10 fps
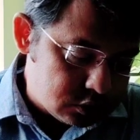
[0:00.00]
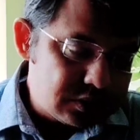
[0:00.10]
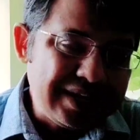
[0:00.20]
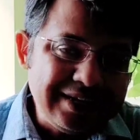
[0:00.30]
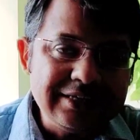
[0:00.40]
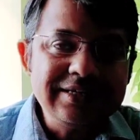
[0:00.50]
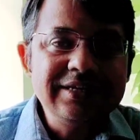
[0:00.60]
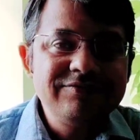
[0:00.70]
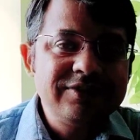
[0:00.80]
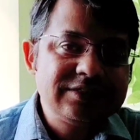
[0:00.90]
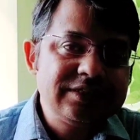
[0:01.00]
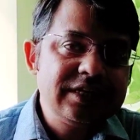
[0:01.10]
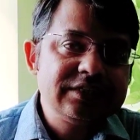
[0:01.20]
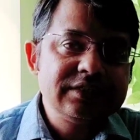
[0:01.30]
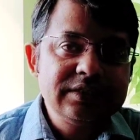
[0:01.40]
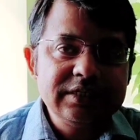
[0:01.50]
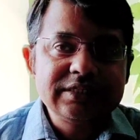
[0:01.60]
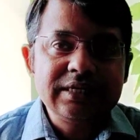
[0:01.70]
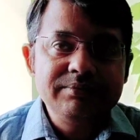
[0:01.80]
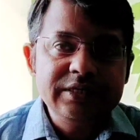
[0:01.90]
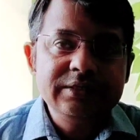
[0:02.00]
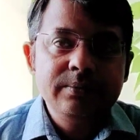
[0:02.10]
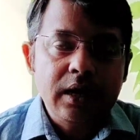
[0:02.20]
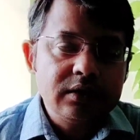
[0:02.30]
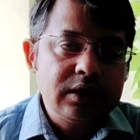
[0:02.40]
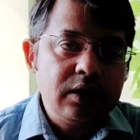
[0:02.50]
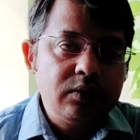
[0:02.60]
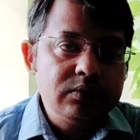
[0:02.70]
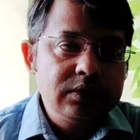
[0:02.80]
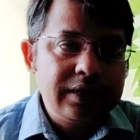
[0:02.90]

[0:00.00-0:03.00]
So the initial investigation is complete blood count.